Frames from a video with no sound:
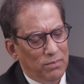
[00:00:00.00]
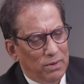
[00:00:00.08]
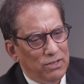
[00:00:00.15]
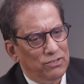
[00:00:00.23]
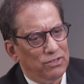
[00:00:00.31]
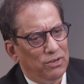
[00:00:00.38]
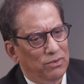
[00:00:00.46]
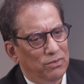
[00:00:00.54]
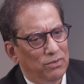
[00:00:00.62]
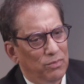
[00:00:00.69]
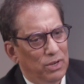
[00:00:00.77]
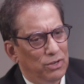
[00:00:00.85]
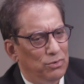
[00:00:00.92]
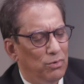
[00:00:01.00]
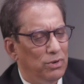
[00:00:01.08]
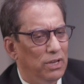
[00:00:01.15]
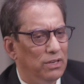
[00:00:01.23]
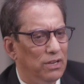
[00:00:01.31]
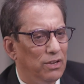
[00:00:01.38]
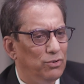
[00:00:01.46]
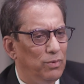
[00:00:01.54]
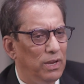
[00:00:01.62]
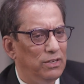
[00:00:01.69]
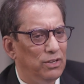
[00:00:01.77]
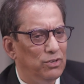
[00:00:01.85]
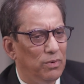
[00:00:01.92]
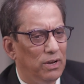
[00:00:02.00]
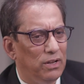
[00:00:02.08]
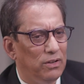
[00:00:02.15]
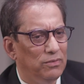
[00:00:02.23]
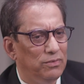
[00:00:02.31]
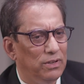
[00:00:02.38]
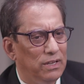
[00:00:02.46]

much so. We are talking now 2012.